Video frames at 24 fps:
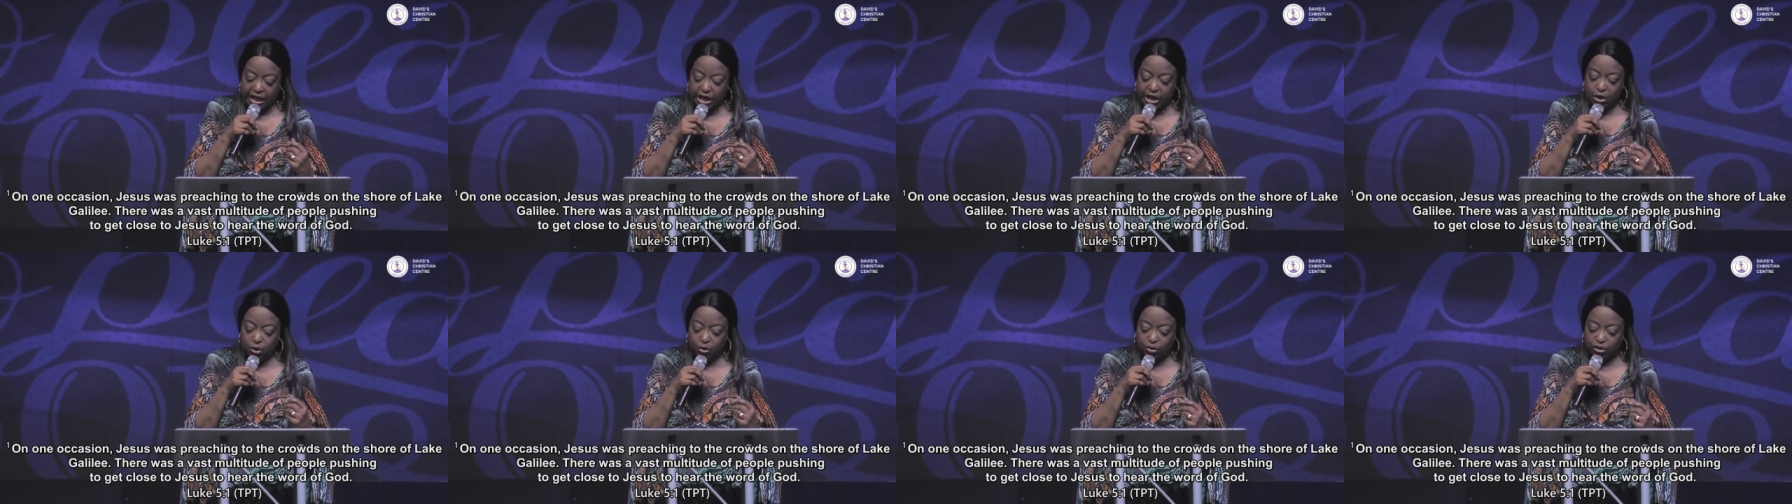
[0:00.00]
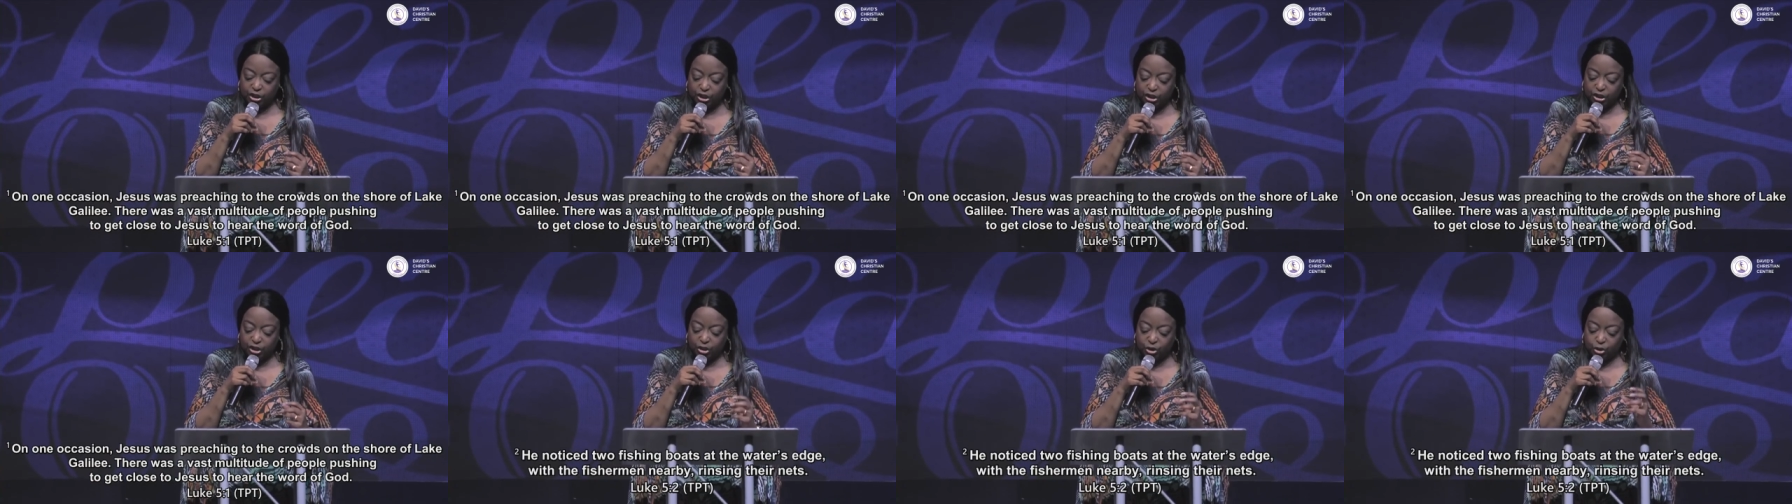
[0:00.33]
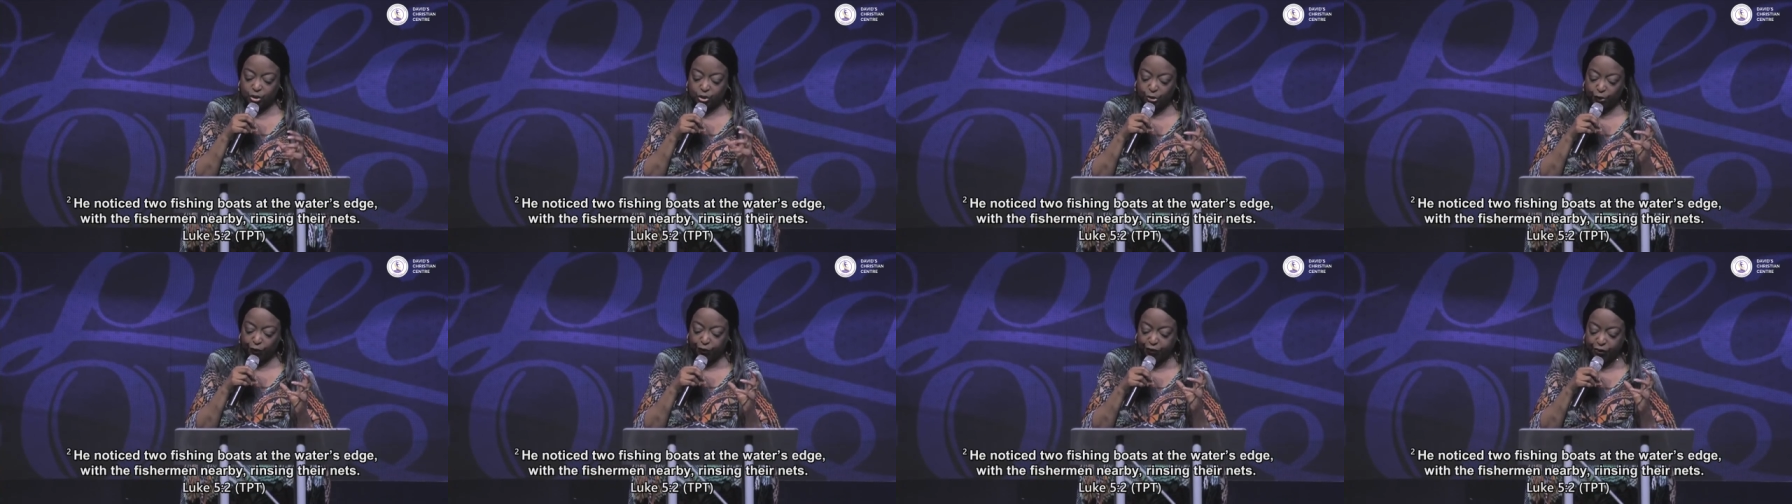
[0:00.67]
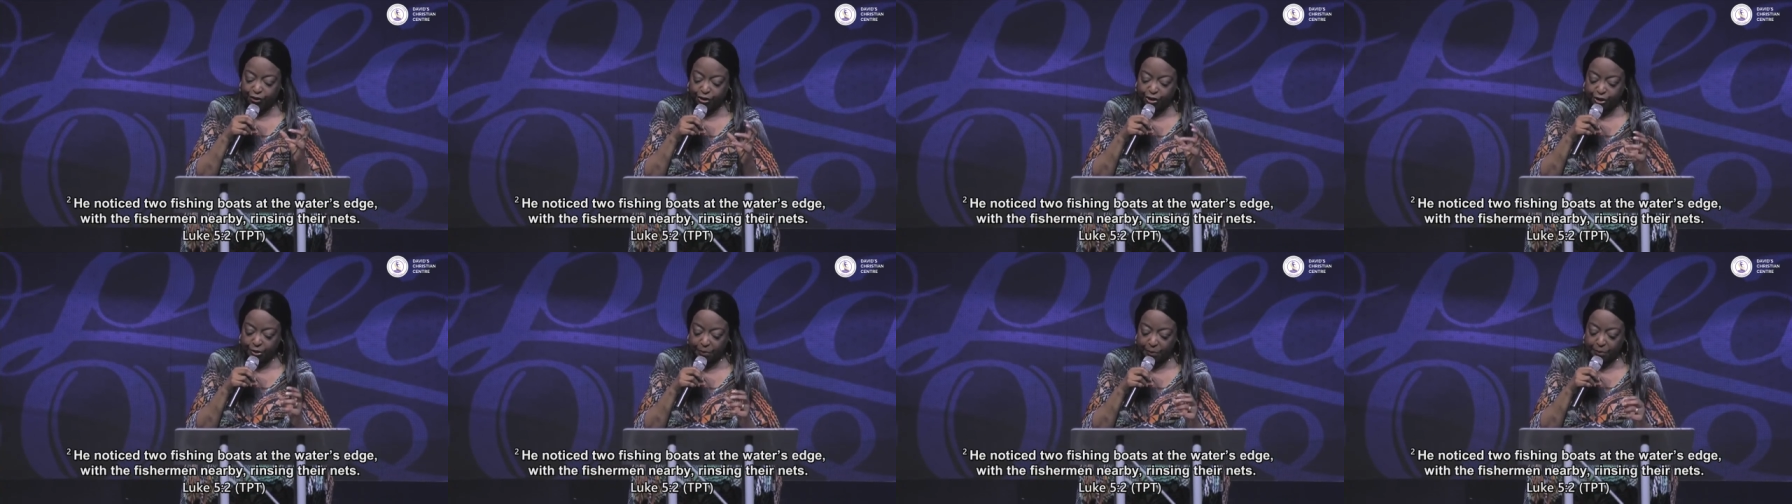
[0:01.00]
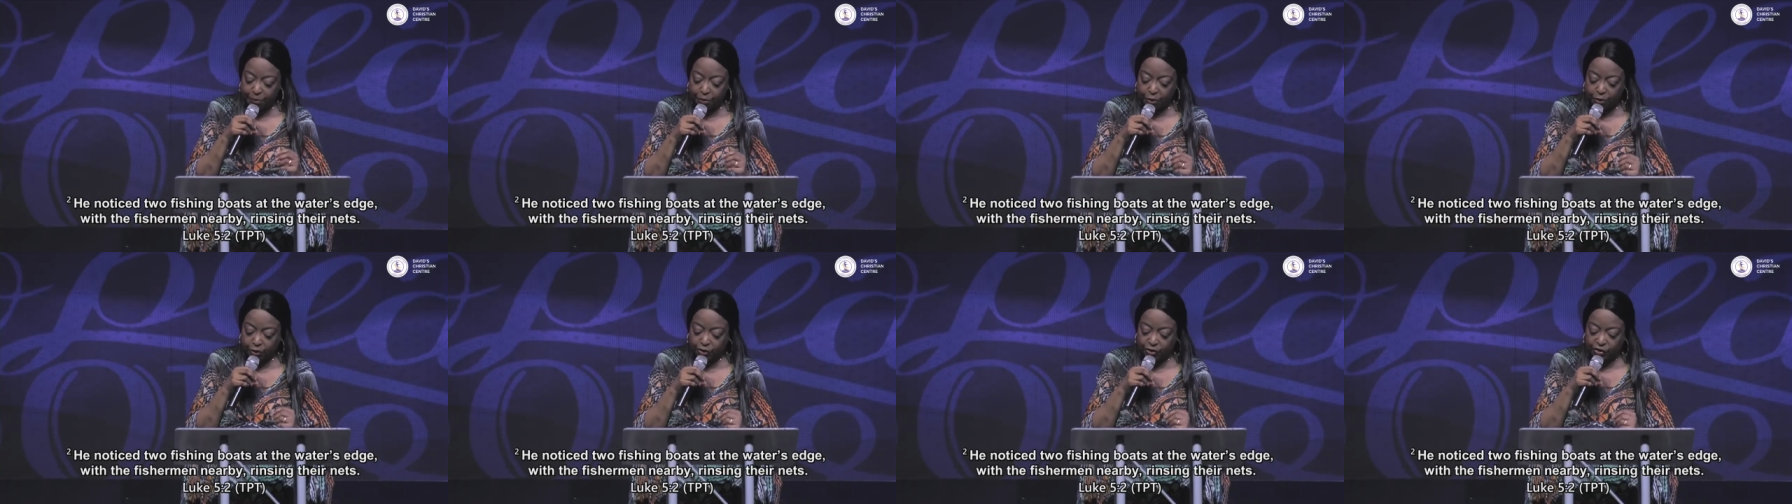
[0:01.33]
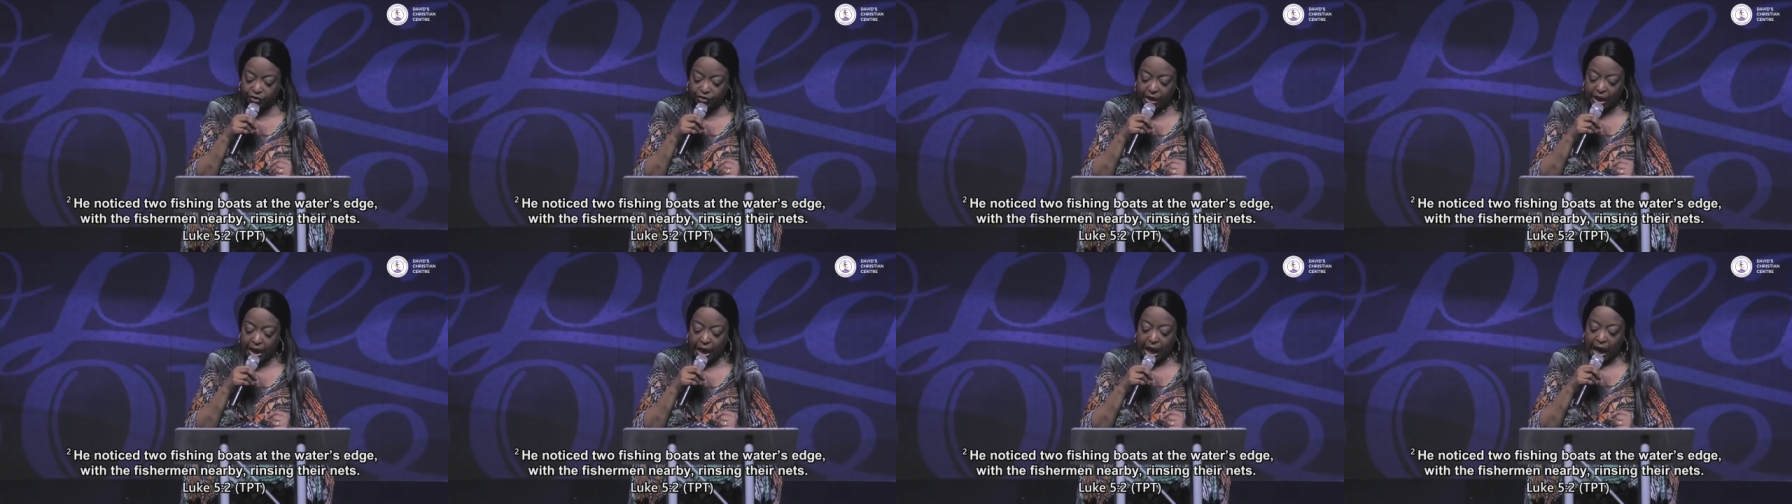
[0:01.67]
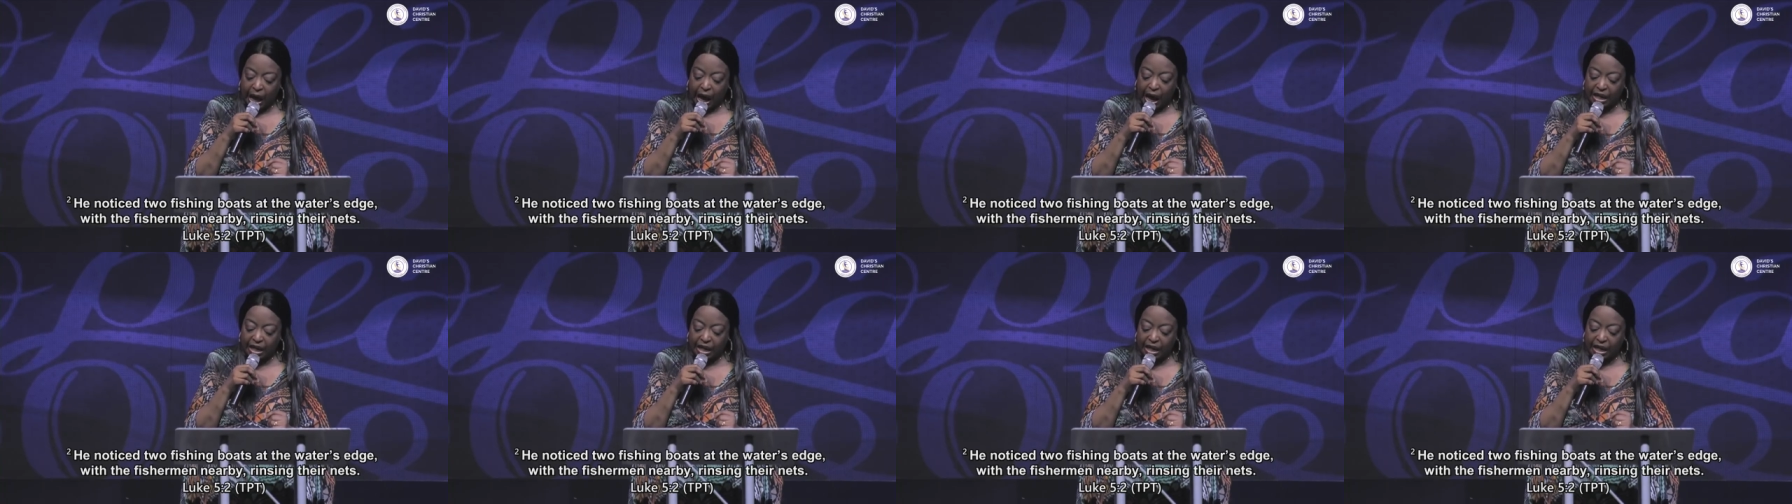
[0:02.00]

He noticed two fishing boats